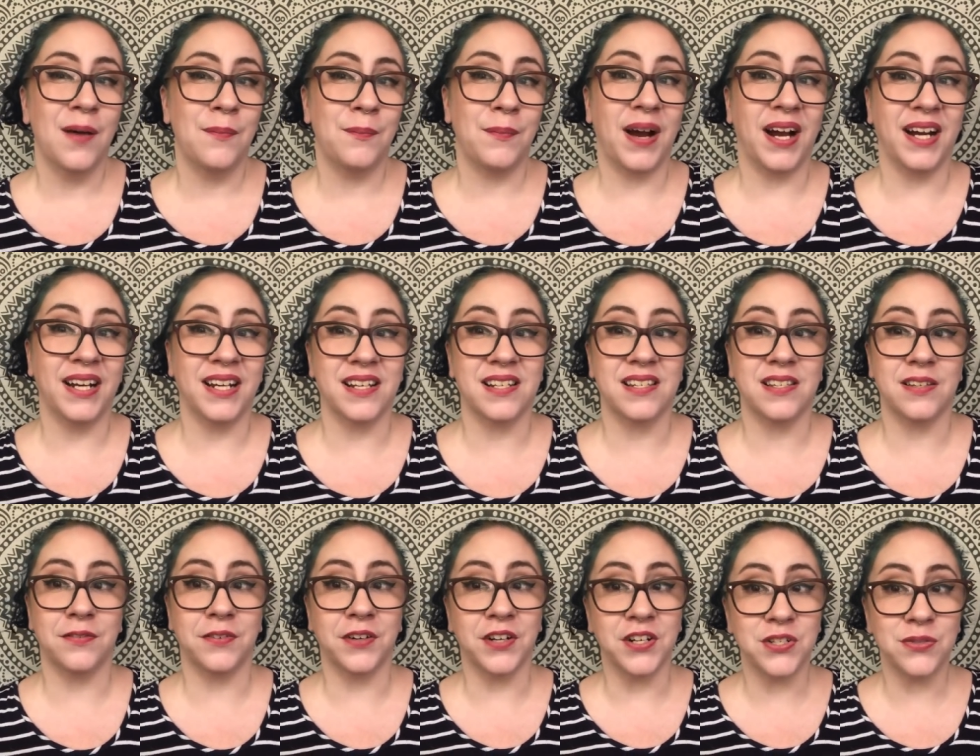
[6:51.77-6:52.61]
minus
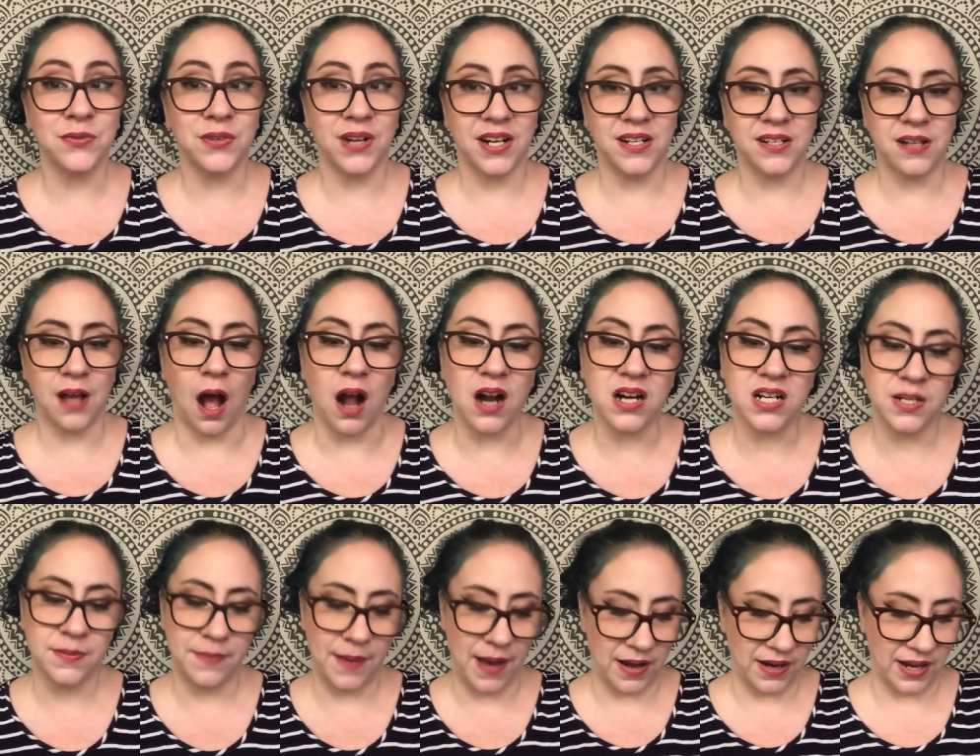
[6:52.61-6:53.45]
the first one I
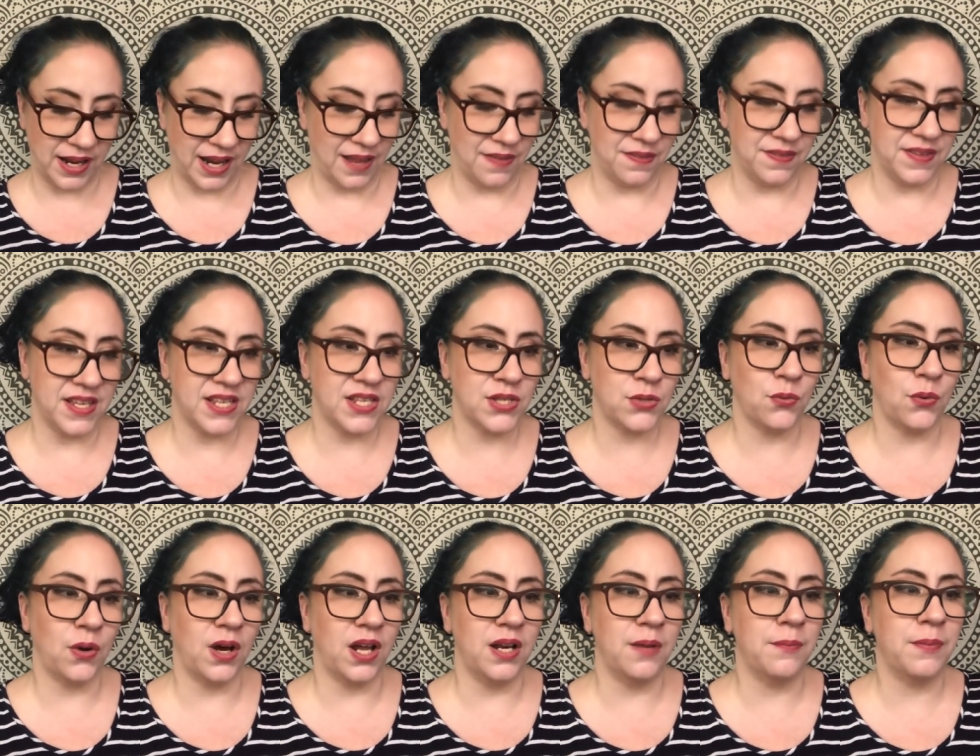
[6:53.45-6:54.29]
talked about and this
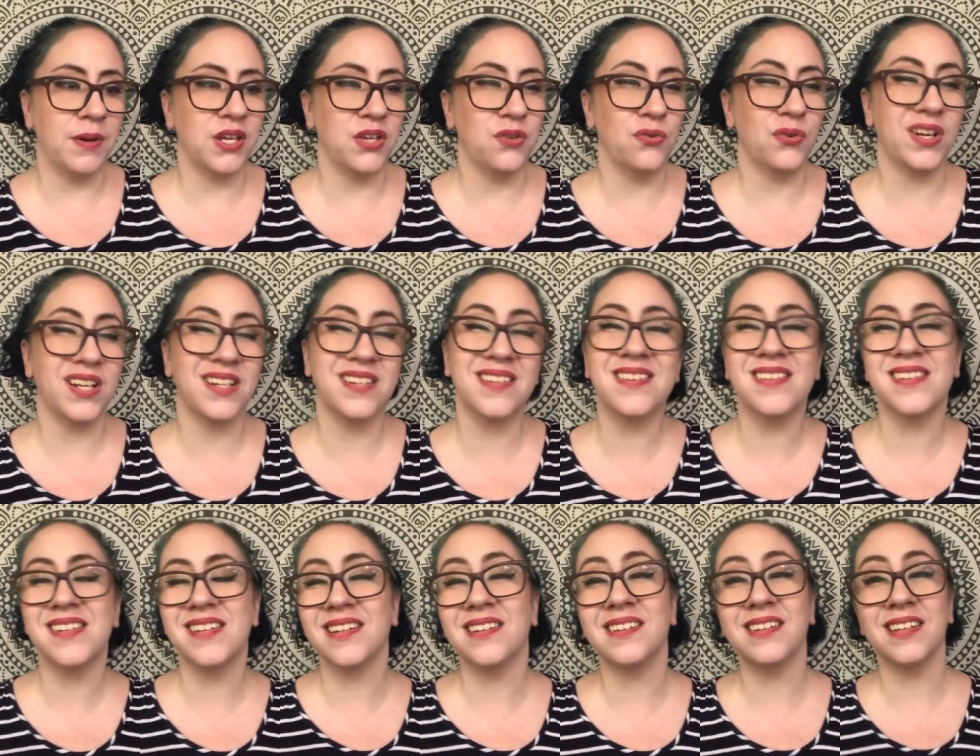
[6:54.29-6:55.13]
one, but you can
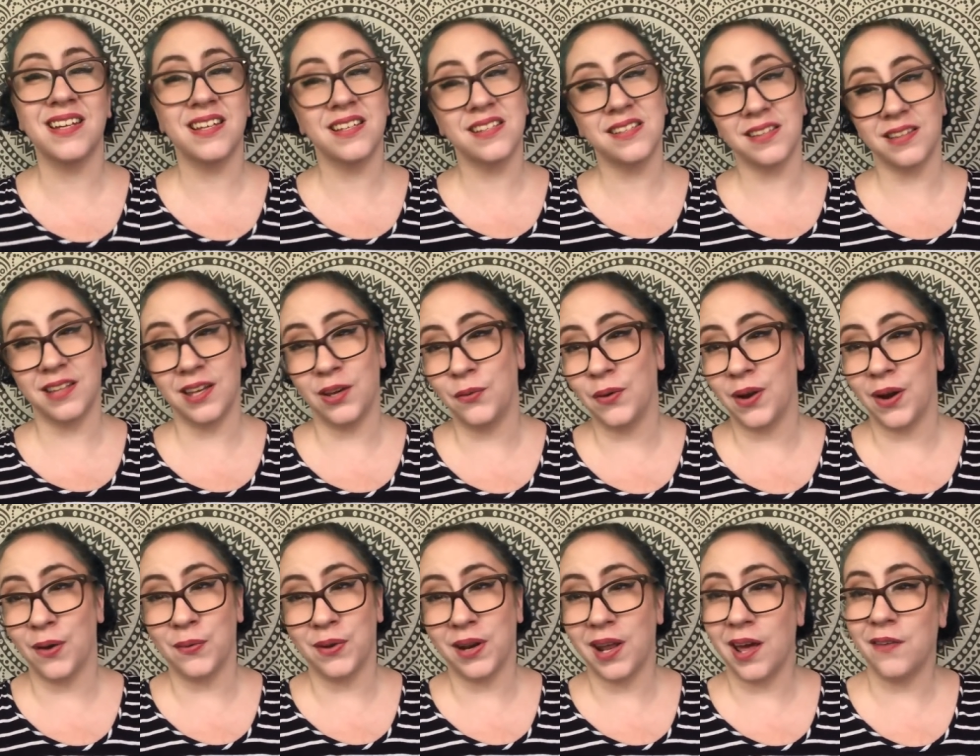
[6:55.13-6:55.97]
still easily
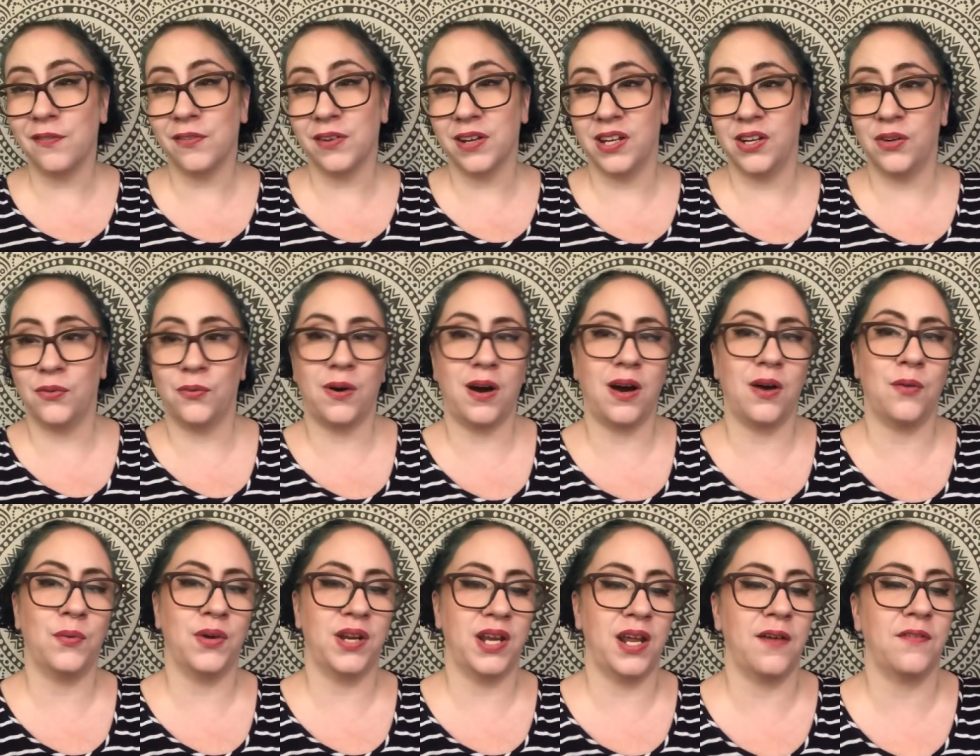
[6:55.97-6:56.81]
wear whatever you
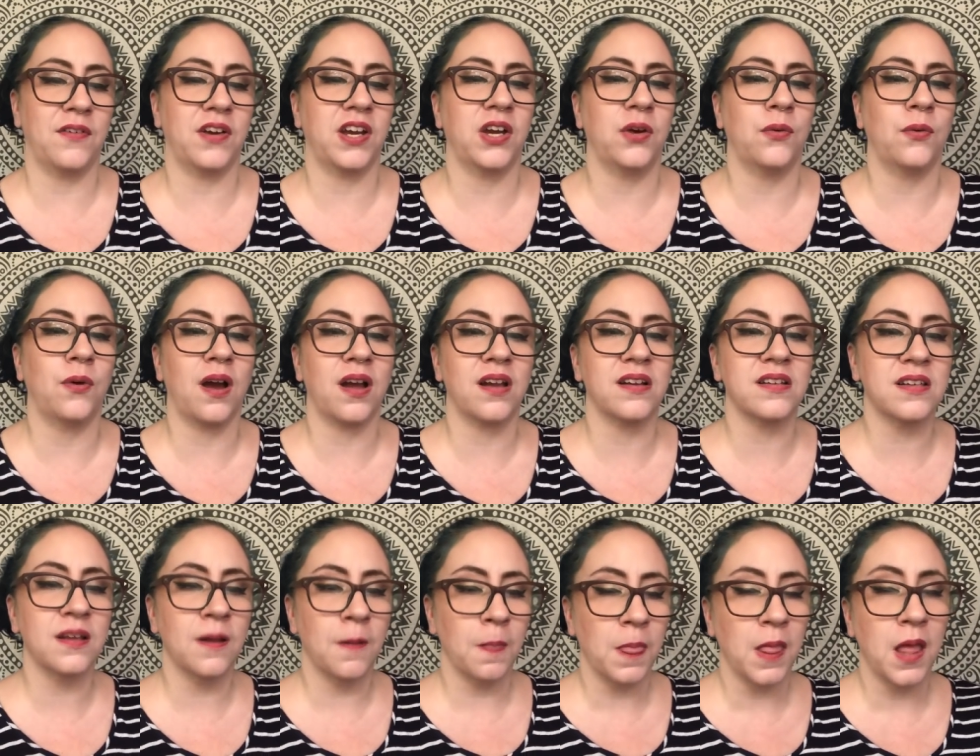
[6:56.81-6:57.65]
want whenever you
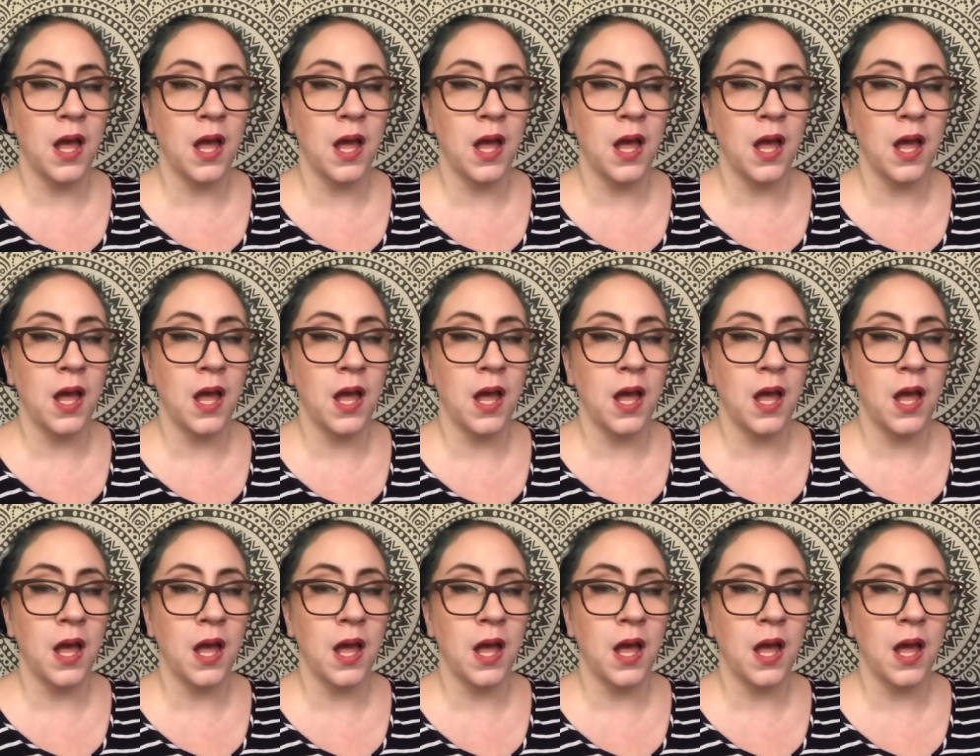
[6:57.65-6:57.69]
want.